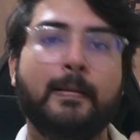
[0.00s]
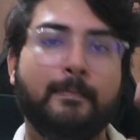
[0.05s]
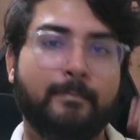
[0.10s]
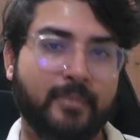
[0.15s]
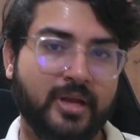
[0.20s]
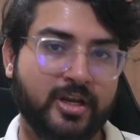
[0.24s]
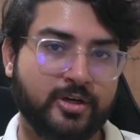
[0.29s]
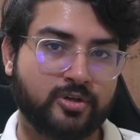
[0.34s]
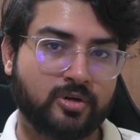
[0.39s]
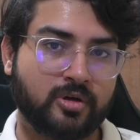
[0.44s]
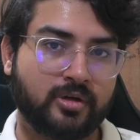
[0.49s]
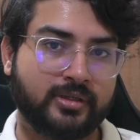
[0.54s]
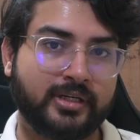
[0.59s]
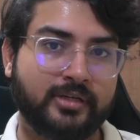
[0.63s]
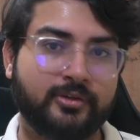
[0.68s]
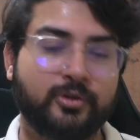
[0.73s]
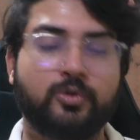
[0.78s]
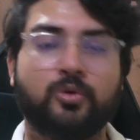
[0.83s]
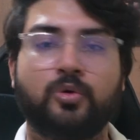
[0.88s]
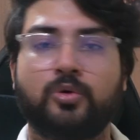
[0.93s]
Make sure
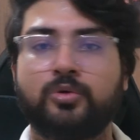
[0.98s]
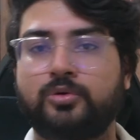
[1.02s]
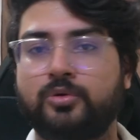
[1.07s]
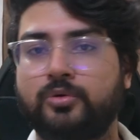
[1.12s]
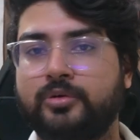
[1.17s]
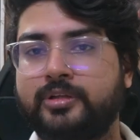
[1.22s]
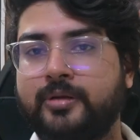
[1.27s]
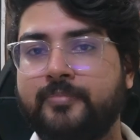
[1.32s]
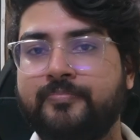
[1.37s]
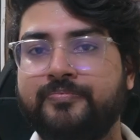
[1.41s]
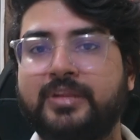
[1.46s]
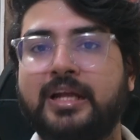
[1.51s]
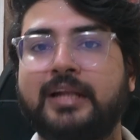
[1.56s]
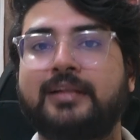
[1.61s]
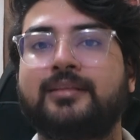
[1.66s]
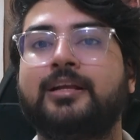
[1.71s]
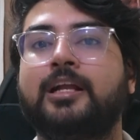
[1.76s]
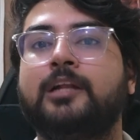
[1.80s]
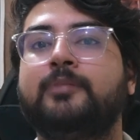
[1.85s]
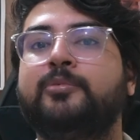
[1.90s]
that you go through them.
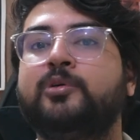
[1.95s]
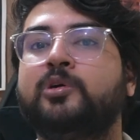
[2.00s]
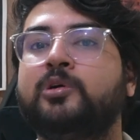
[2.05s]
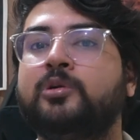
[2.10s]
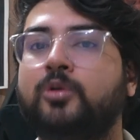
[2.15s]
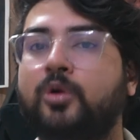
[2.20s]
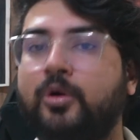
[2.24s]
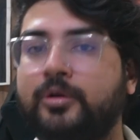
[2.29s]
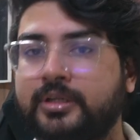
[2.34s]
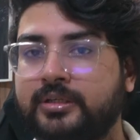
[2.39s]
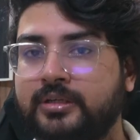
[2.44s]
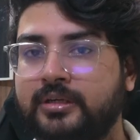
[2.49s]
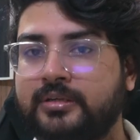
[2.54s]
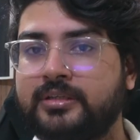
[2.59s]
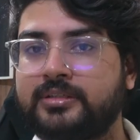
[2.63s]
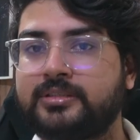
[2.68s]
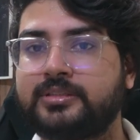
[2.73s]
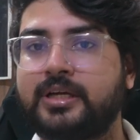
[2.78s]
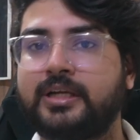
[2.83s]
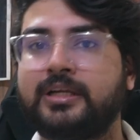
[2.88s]
That will help you a lot in
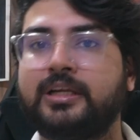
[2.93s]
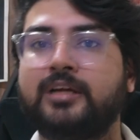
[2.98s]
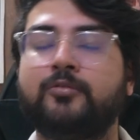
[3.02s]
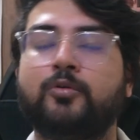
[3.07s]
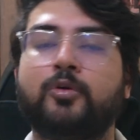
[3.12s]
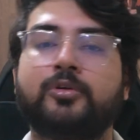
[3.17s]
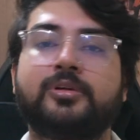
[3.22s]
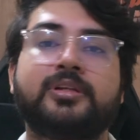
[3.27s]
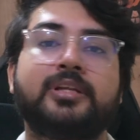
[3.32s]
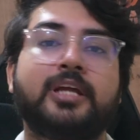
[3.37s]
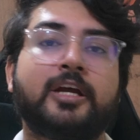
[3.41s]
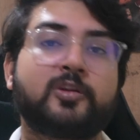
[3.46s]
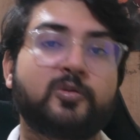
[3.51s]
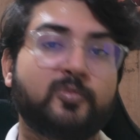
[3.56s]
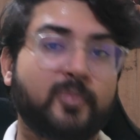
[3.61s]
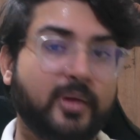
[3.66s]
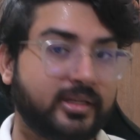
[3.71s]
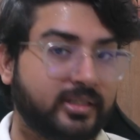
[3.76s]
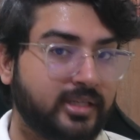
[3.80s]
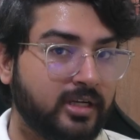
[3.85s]
understanding what is
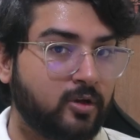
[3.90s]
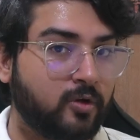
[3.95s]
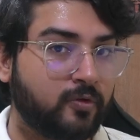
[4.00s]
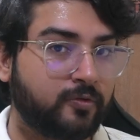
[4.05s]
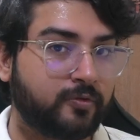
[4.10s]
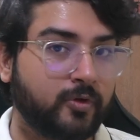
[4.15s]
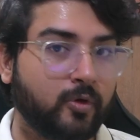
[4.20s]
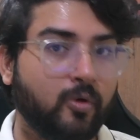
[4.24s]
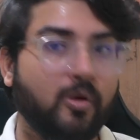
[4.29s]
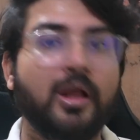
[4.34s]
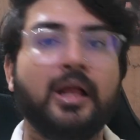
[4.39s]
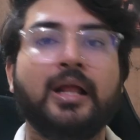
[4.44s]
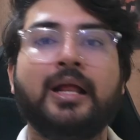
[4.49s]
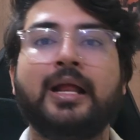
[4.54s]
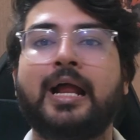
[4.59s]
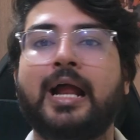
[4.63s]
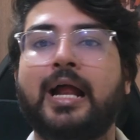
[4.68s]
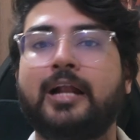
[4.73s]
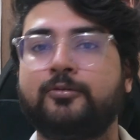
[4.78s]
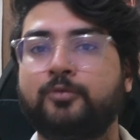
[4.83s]
expected of you
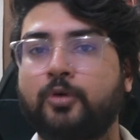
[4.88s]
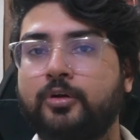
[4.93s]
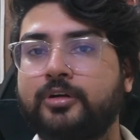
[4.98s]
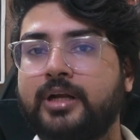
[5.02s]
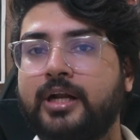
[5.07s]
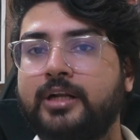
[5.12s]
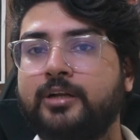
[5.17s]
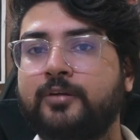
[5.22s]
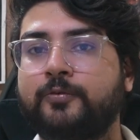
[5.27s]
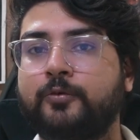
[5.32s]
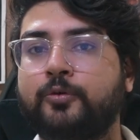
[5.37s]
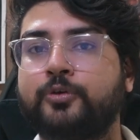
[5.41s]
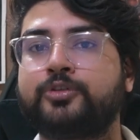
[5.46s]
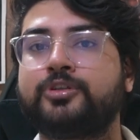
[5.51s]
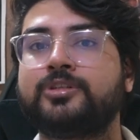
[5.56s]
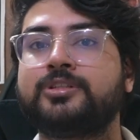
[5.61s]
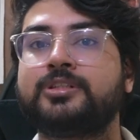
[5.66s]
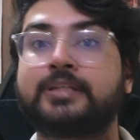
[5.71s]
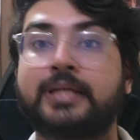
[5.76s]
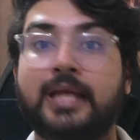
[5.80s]
and what kind of
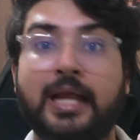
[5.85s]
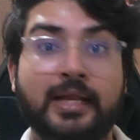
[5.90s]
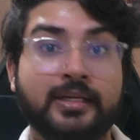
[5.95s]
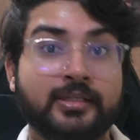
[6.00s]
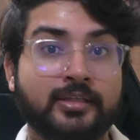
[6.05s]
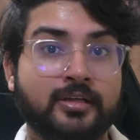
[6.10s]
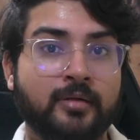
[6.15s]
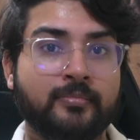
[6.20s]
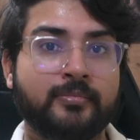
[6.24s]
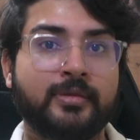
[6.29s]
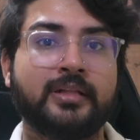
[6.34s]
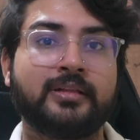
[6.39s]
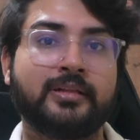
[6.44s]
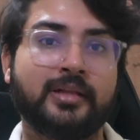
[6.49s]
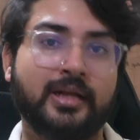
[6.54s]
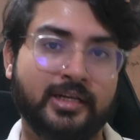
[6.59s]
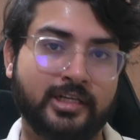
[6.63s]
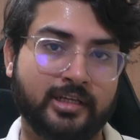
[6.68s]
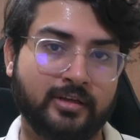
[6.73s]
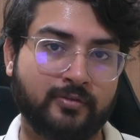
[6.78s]
questions can come in
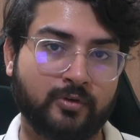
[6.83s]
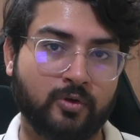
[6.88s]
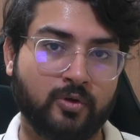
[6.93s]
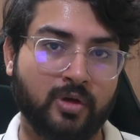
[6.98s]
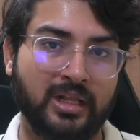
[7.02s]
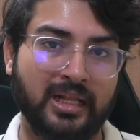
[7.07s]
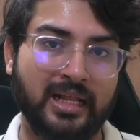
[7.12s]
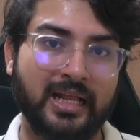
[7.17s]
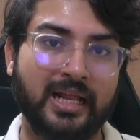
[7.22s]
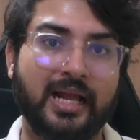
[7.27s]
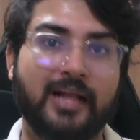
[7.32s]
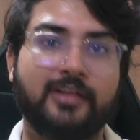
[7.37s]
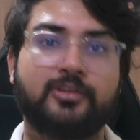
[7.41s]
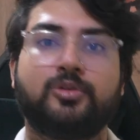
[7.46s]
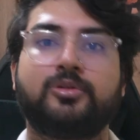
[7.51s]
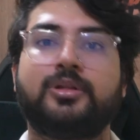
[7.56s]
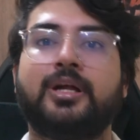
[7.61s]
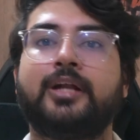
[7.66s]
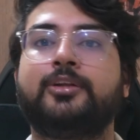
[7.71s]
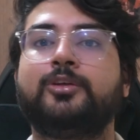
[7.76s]
the interview, and
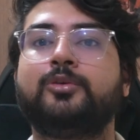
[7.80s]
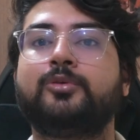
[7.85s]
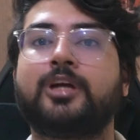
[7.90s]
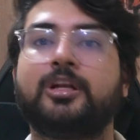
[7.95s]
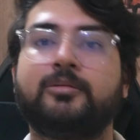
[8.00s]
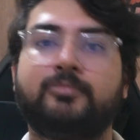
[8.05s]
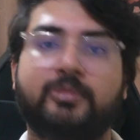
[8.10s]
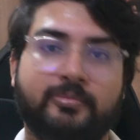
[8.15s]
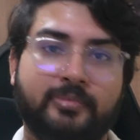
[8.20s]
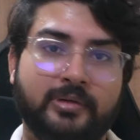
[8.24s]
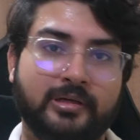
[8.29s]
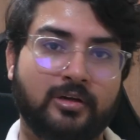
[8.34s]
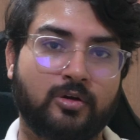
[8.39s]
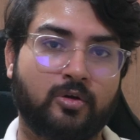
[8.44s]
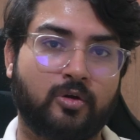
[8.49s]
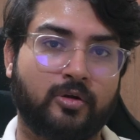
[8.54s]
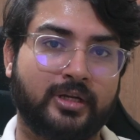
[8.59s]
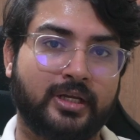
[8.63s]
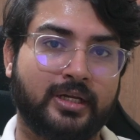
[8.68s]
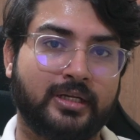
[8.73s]
so that you can prepare
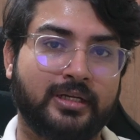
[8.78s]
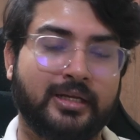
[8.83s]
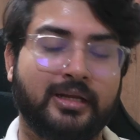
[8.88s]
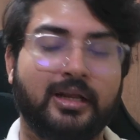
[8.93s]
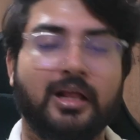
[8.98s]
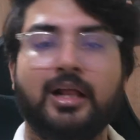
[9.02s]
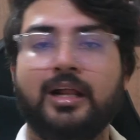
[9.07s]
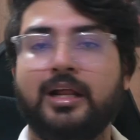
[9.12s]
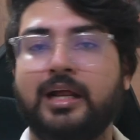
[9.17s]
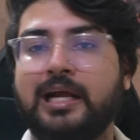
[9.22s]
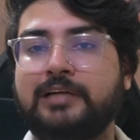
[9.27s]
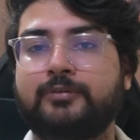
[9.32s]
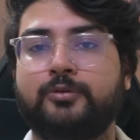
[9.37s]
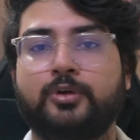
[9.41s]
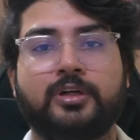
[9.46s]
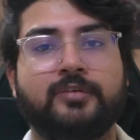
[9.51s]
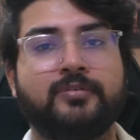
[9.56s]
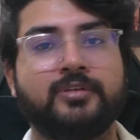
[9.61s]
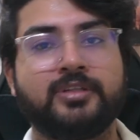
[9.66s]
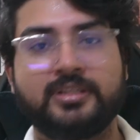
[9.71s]
accordingly. And
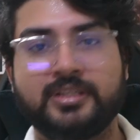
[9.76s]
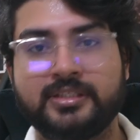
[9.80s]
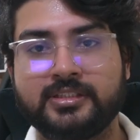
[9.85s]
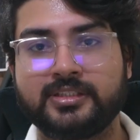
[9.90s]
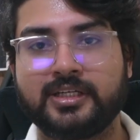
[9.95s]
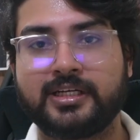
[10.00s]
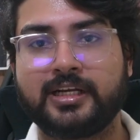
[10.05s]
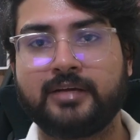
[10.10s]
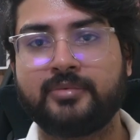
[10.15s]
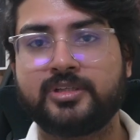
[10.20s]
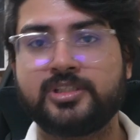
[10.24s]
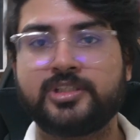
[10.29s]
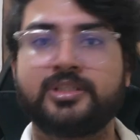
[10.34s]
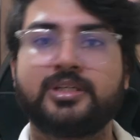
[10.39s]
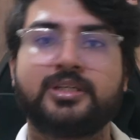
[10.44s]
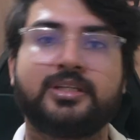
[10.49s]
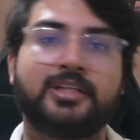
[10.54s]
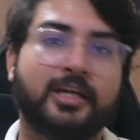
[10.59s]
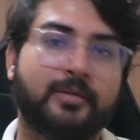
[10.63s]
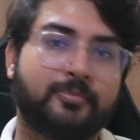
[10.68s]
whatever the things that I
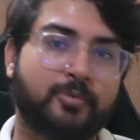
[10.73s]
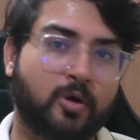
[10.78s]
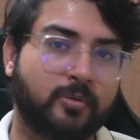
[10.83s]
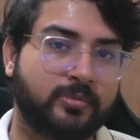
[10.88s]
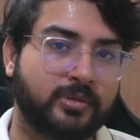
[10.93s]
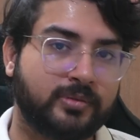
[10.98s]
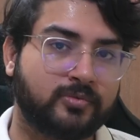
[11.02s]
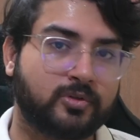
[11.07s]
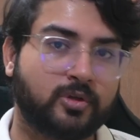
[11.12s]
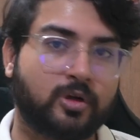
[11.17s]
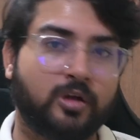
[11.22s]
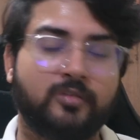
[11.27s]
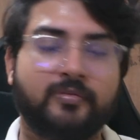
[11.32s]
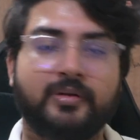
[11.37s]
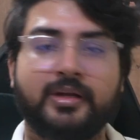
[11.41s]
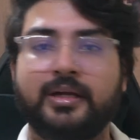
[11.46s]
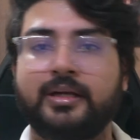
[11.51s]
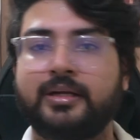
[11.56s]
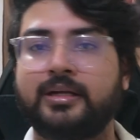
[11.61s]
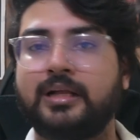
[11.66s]
mentioned, like problem
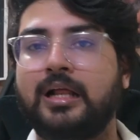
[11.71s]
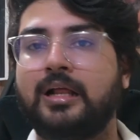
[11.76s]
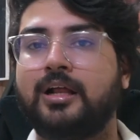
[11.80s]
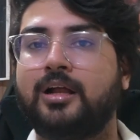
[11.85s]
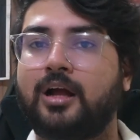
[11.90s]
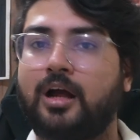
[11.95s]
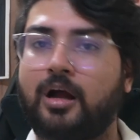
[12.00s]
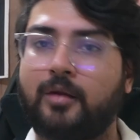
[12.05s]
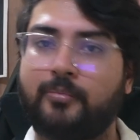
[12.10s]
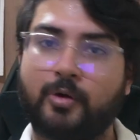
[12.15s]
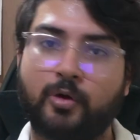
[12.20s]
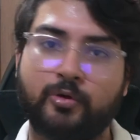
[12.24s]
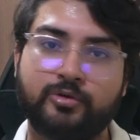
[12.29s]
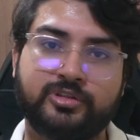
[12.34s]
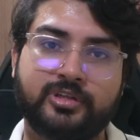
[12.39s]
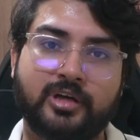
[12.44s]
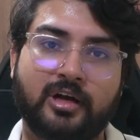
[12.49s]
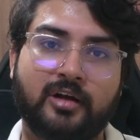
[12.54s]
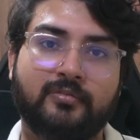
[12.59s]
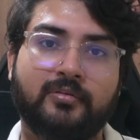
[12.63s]
solving, about
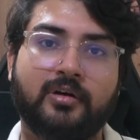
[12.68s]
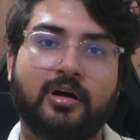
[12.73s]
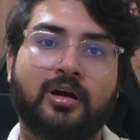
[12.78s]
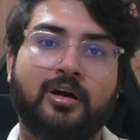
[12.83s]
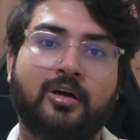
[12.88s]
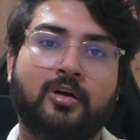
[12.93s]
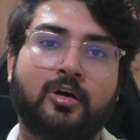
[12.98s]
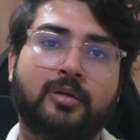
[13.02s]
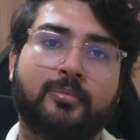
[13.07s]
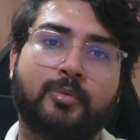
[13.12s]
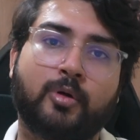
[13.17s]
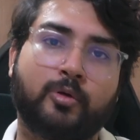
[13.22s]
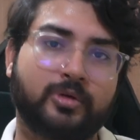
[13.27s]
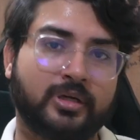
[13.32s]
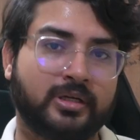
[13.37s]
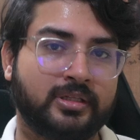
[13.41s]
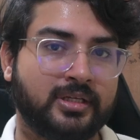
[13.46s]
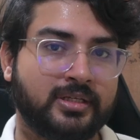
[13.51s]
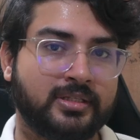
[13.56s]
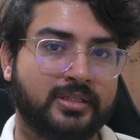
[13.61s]
Java or about
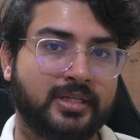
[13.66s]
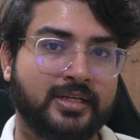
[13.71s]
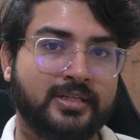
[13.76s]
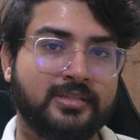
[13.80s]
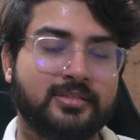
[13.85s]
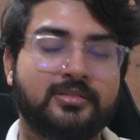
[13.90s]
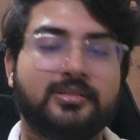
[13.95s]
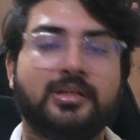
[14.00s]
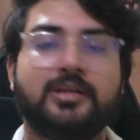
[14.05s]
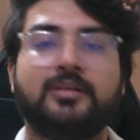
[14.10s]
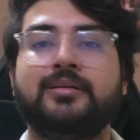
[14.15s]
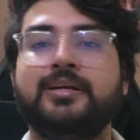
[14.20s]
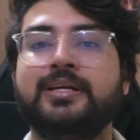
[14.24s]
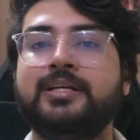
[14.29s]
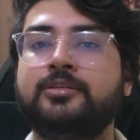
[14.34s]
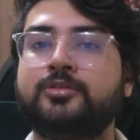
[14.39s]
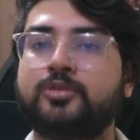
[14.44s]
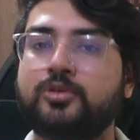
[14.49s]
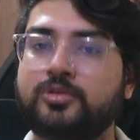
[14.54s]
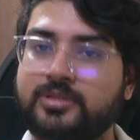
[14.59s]
other things, the
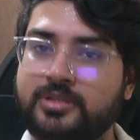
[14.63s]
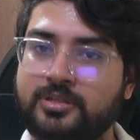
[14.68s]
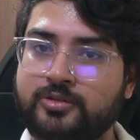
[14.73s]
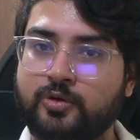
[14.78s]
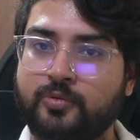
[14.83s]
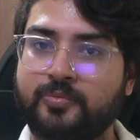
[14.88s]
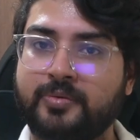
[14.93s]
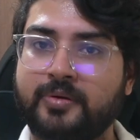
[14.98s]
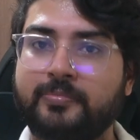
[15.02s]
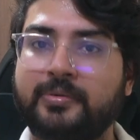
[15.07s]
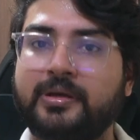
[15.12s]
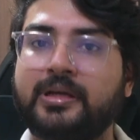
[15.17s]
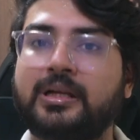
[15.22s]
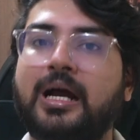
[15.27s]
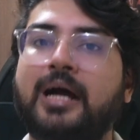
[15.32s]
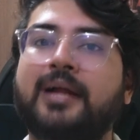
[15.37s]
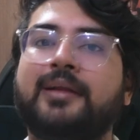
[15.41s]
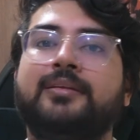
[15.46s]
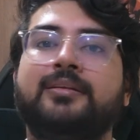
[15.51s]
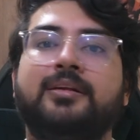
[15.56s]
resources to prepare
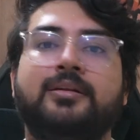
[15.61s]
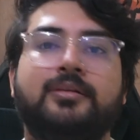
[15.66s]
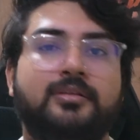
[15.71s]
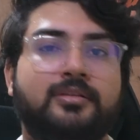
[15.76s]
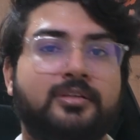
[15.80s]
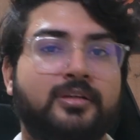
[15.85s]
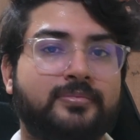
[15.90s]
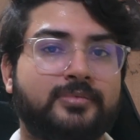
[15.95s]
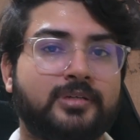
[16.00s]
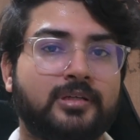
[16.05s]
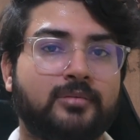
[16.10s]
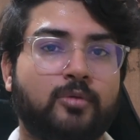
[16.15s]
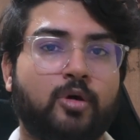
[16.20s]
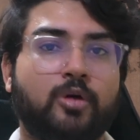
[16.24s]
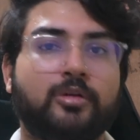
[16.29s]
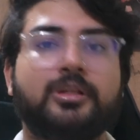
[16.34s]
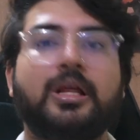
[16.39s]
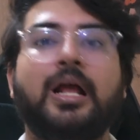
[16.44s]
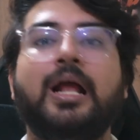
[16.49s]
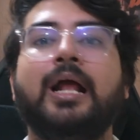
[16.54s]
are in the description
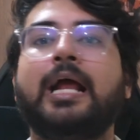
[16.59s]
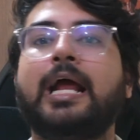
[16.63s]
box.